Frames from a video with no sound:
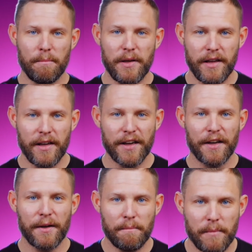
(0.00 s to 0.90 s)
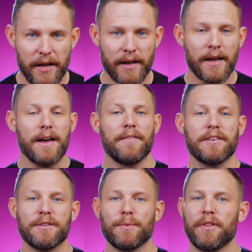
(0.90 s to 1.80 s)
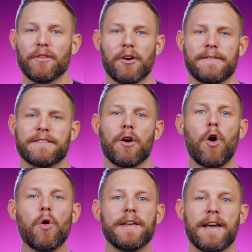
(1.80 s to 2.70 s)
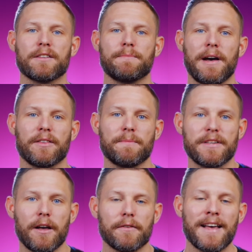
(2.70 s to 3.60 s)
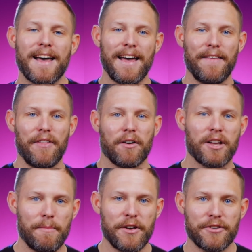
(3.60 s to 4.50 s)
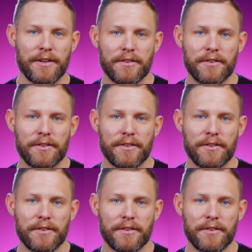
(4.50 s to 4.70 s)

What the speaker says: And this is when the loan officer only cares about themselves and their commission.